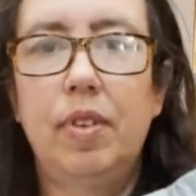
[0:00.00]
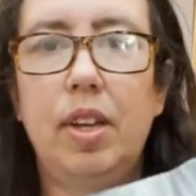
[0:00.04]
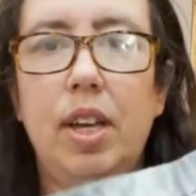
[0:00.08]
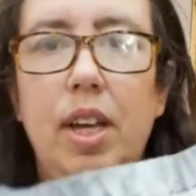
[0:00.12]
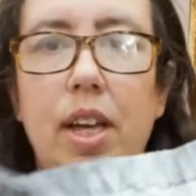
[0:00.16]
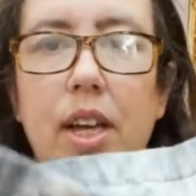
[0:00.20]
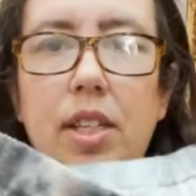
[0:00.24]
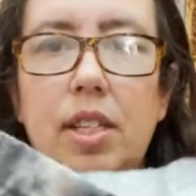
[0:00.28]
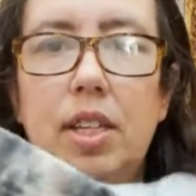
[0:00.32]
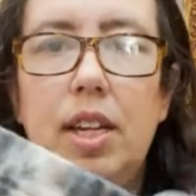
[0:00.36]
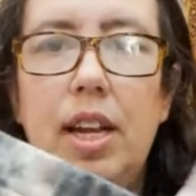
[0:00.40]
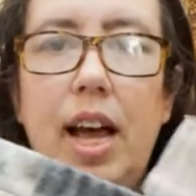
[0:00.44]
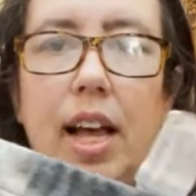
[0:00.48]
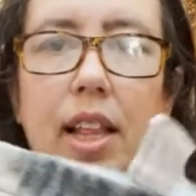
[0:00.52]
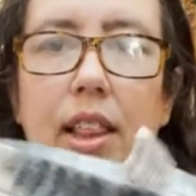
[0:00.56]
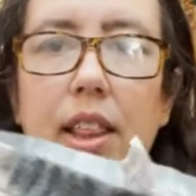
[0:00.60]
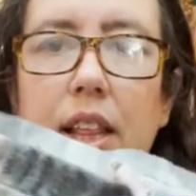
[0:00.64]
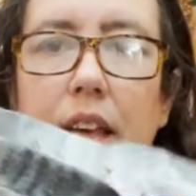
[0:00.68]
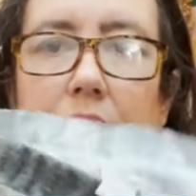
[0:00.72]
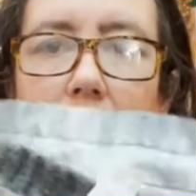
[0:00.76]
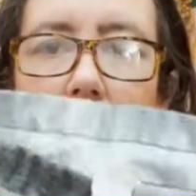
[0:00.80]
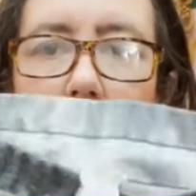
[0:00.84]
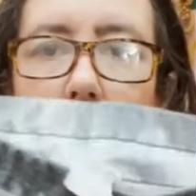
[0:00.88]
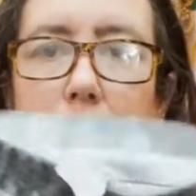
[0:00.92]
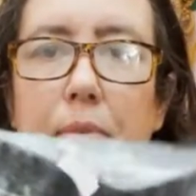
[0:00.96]
It's an
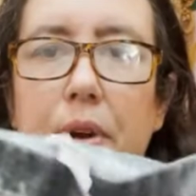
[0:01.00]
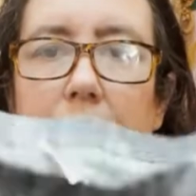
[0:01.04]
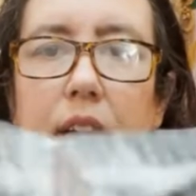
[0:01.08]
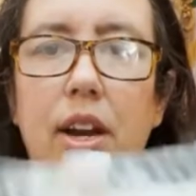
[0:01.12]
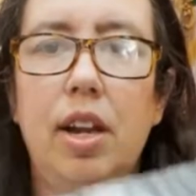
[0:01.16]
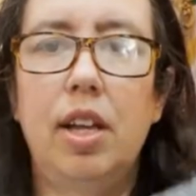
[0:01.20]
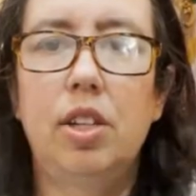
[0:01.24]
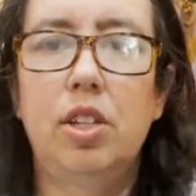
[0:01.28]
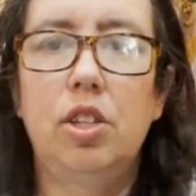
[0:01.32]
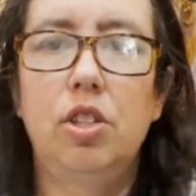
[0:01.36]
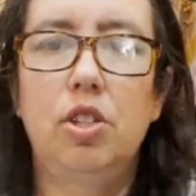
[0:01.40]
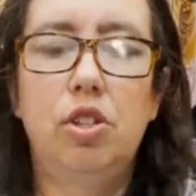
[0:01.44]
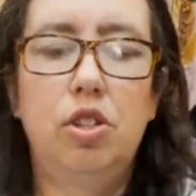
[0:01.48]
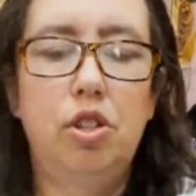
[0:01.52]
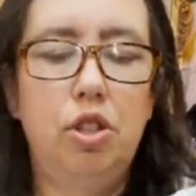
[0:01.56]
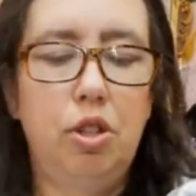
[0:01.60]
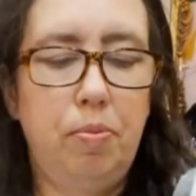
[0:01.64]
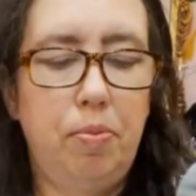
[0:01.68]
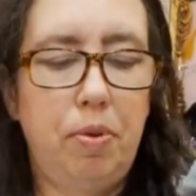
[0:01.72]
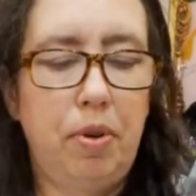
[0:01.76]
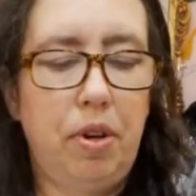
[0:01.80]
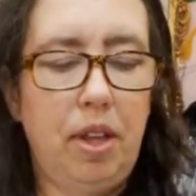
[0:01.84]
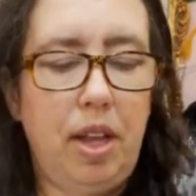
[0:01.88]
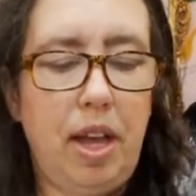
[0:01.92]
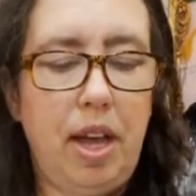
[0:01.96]
athletic brand. It's
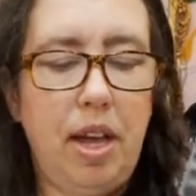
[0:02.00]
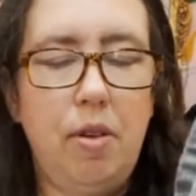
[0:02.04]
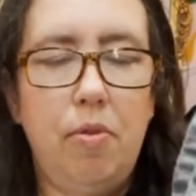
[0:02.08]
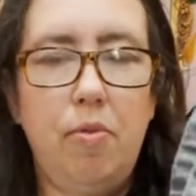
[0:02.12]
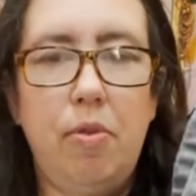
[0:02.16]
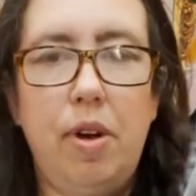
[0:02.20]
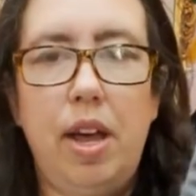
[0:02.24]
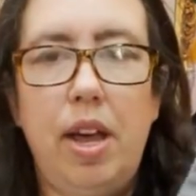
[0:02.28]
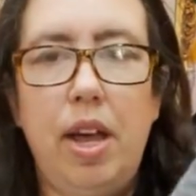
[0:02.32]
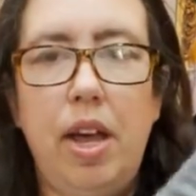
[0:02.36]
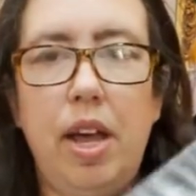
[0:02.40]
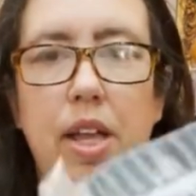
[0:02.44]
super lightweight.